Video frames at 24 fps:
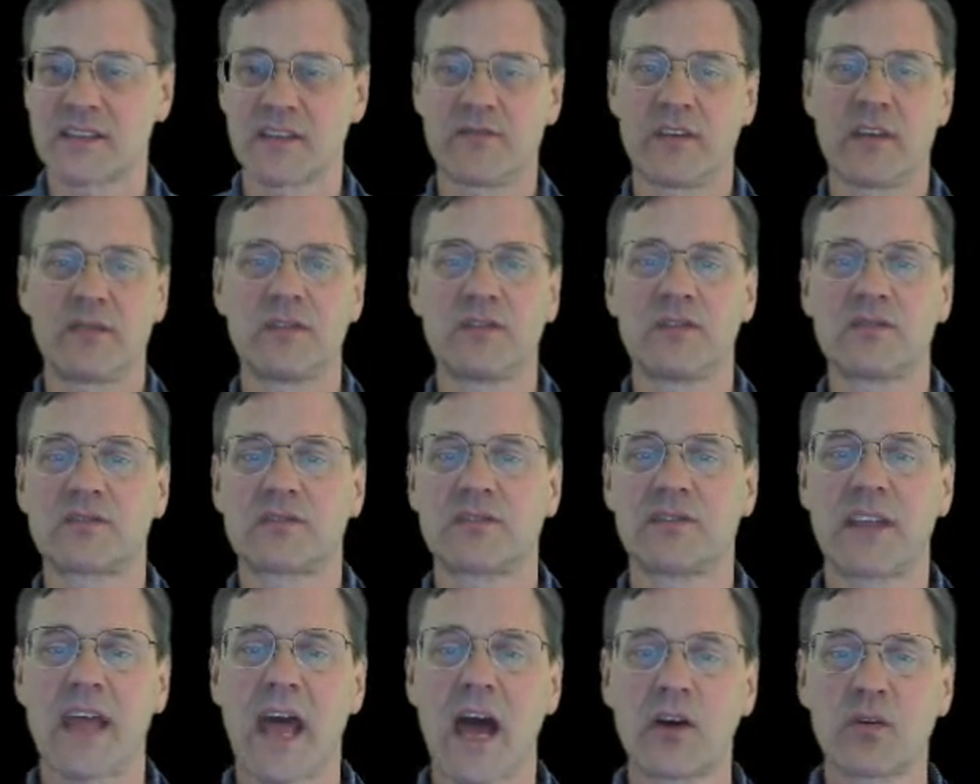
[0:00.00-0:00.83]
of
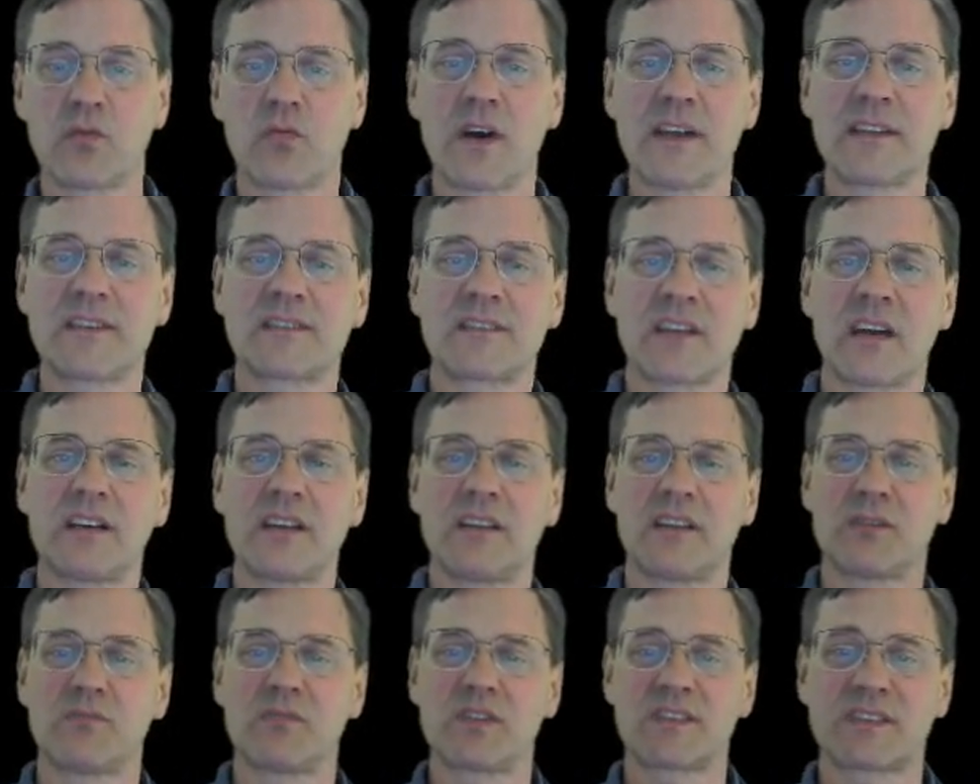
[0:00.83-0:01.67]
evolution? How do I study
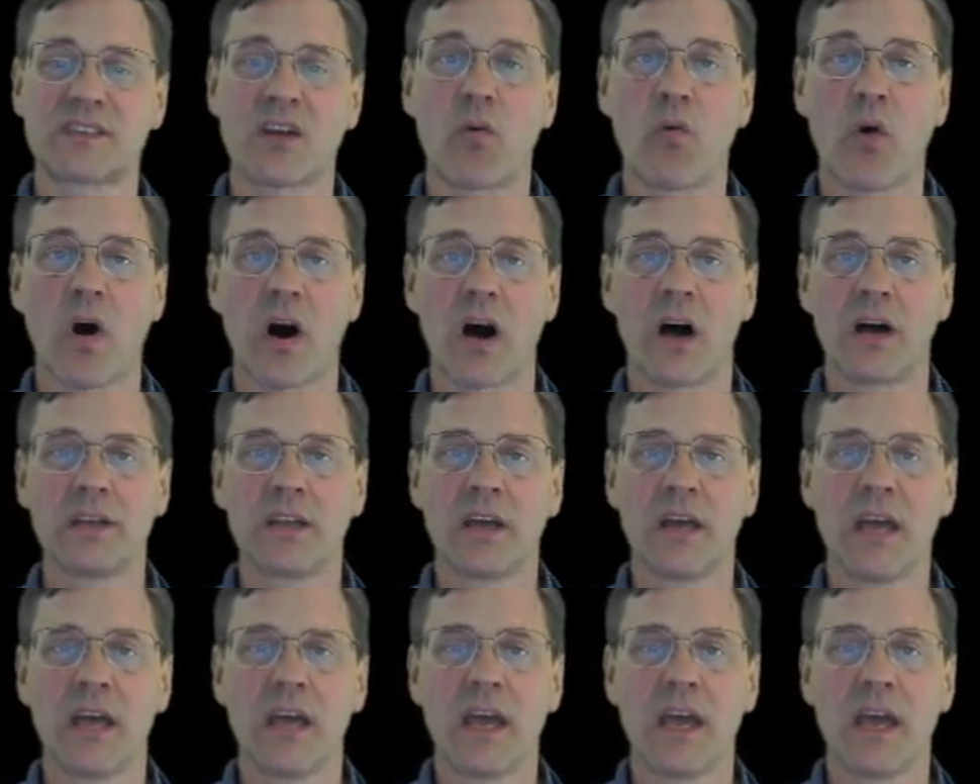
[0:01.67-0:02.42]
them? And so on.